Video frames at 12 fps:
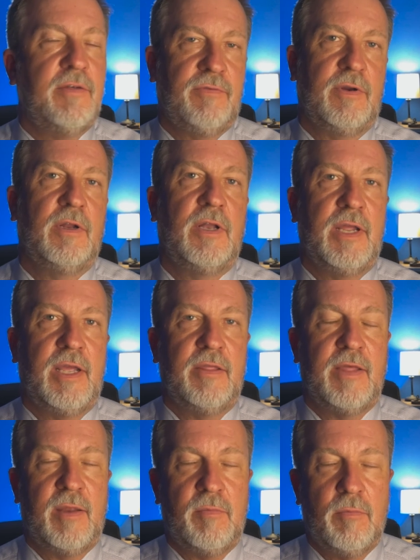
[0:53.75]
differently
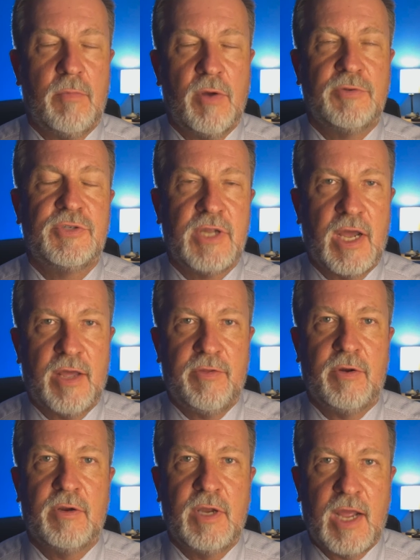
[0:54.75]
than most
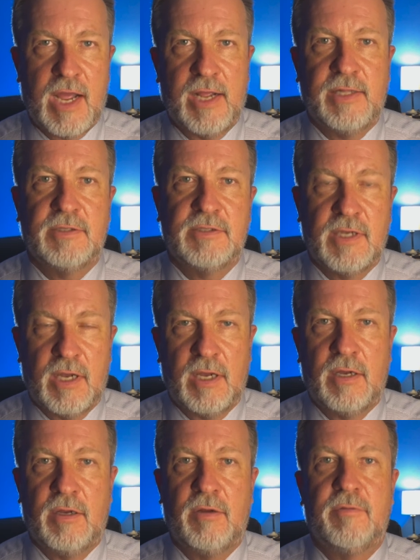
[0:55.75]
other kinds
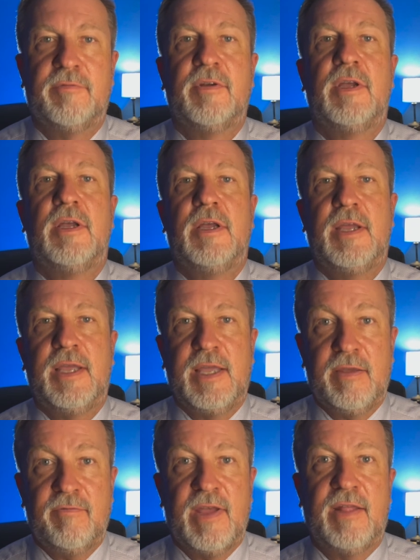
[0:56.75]
of
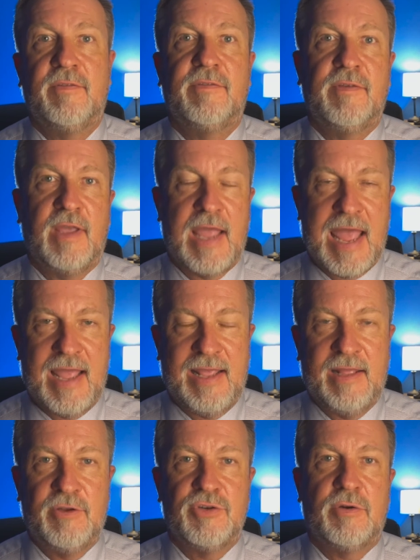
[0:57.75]
events,
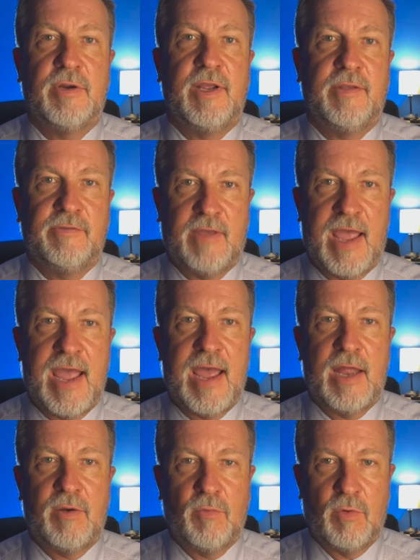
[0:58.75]
injuries at